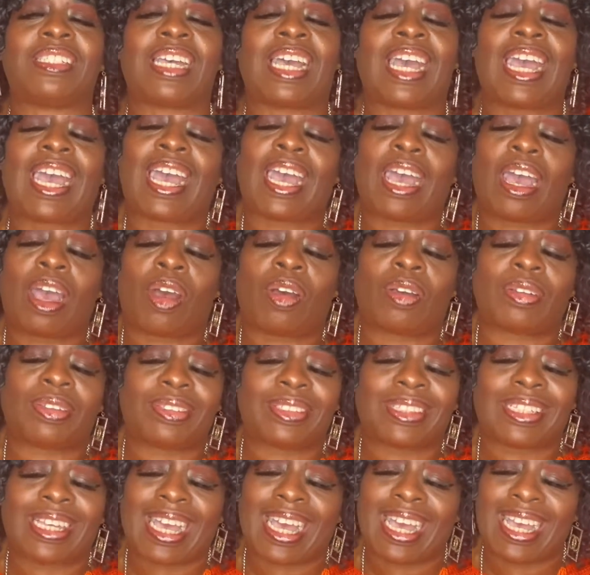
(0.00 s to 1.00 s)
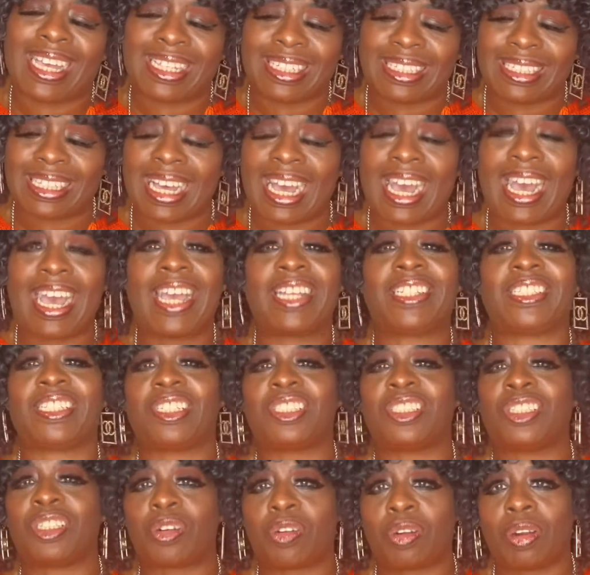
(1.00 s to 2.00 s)
I hate to
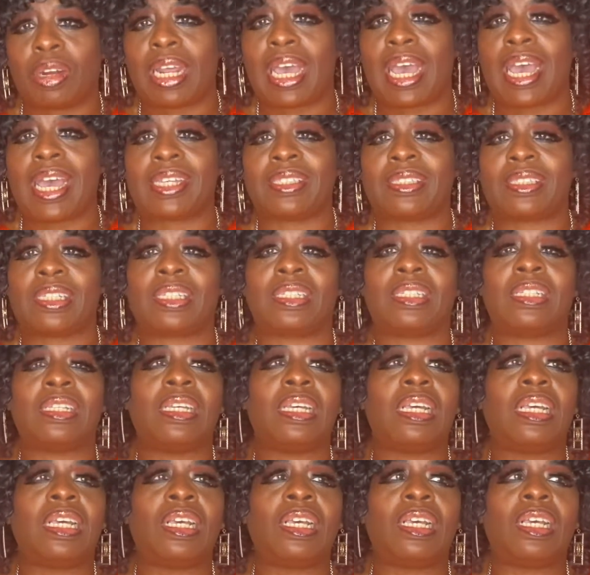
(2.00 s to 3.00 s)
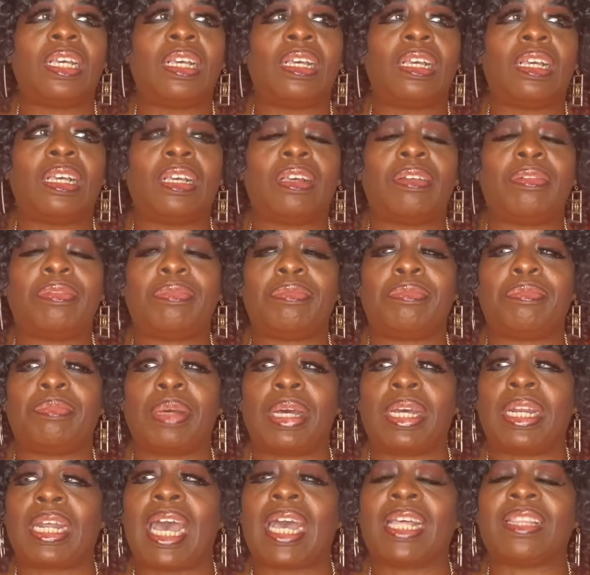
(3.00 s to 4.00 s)
generalize it,
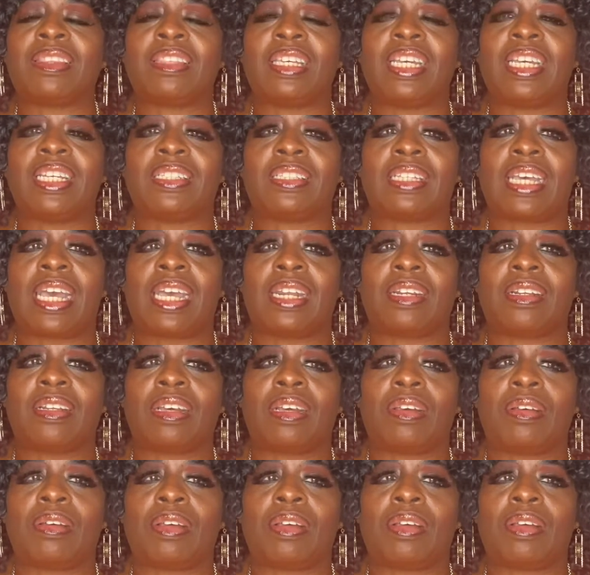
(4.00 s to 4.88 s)
but I think that